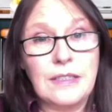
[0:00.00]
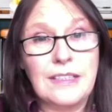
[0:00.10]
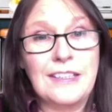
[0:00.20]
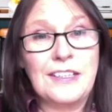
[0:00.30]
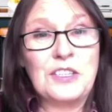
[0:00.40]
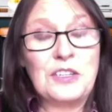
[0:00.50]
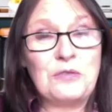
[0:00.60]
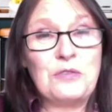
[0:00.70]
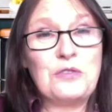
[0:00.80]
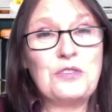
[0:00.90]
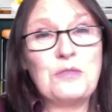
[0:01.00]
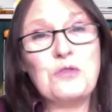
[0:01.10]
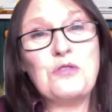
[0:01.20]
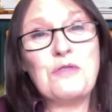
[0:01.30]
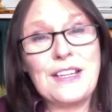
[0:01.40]
Yeah. And of course, the
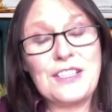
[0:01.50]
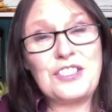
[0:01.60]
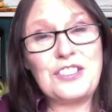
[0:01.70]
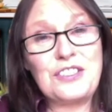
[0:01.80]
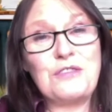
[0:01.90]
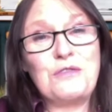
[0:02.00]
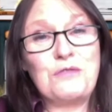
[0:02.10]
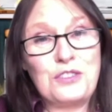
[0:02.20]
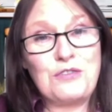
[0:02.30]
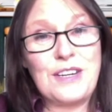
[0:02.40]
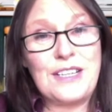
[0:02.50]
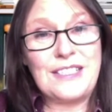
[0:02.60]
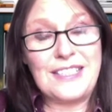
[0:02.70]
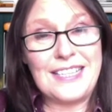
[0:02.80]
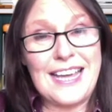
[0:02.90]
more anxious or
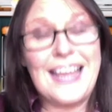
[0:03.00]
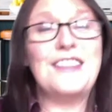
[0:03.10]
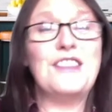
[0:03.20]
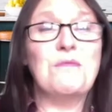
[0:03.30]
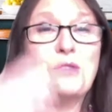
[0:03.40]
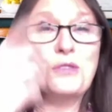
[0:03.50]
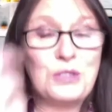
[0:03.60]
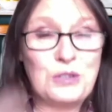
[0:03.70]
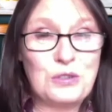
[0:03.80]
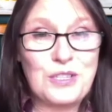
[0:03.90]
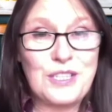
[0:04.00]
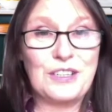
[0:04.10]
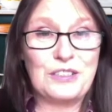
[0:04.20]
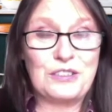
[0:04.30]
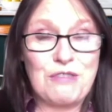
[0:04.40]
frustrated they get, the more the
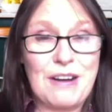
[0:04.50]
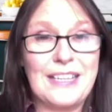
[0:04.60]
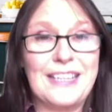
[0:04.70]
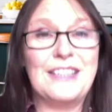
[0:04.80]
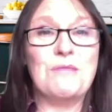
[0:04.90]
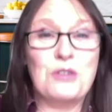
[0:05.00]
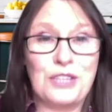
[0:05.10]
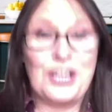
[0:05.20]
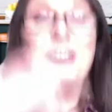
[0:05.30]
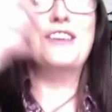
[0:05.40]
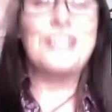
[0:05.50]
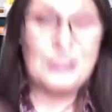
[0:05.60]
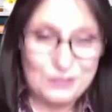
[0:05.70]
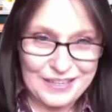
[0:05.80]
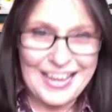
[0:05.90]
cortisol and adrenaline, the more they are going to
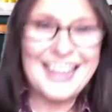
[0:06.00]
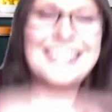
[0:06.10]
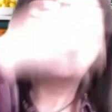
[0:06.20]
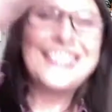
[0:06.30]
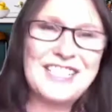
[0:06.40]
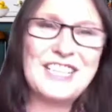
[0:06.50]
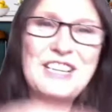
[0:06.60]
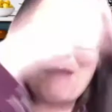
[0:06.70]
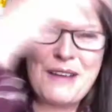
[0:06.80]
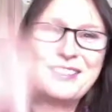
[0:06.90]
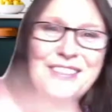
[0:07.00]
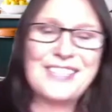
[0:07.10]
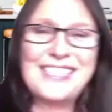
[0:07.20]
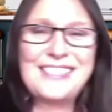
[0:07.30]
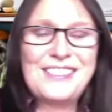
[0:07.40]
forget. So you're back on
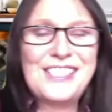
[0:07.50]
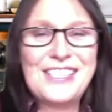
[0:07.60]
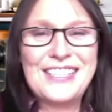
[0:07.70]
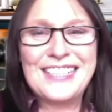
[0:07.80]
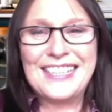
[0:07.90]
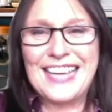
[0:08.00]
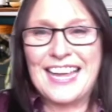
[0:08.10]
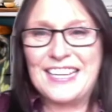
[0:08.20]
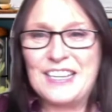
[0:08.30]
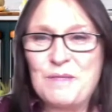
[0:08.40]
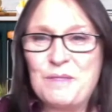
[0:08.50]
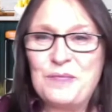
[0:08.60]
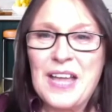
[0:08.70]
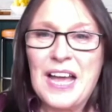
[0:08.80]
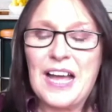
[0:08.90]
this circle again.
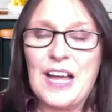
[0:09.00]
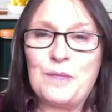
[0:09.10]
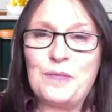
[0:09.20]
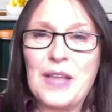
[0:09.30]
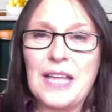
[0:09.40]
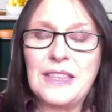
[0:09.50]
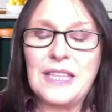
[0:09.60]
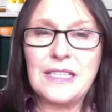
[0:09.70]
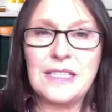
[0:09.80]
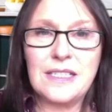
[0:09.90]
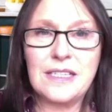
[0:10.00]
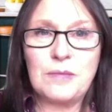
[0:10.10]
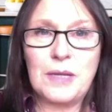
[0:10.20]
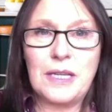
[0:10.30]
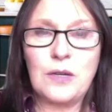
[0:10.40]
I think there's going to
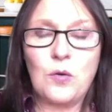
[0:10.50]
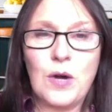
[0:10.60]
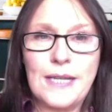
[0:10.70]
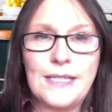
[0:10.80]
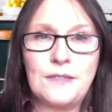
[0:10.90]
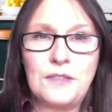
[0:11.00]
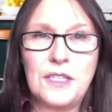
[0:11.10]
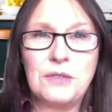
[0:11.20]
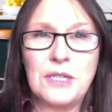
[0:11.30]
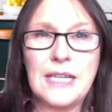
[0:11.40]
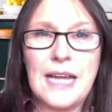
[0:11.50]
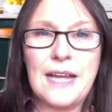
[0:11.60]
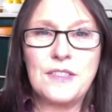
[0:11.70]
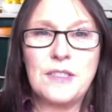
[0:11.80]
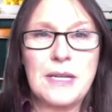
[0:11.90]
be quite a few who are going to
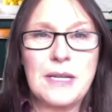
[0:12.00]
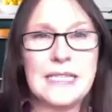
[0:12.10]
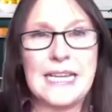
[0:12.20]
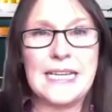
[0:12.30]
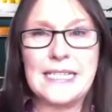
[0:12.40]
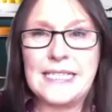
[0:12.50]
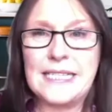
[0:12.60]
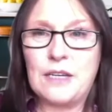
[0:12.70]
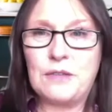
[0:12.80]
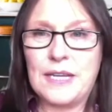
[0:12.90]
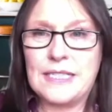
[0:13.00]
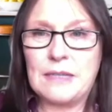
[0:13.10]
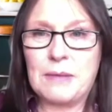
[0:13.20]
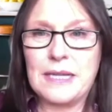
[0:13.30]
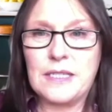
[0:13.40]
have some anxiety over getting
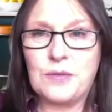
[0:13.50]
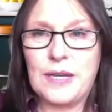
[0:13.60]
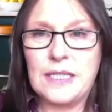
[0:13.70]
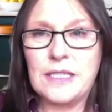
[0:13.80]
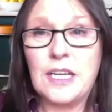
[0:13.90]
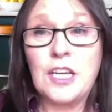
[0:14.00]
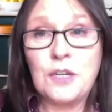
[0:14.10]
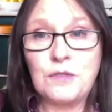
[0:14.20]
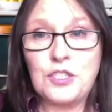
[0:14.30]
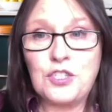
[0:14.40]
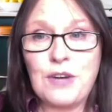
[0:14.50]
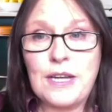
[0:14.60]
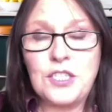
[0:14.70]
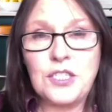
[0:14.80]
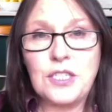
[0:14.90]
back to it,
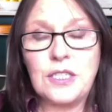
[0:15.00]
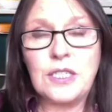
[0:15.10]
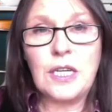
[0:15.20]
frustration,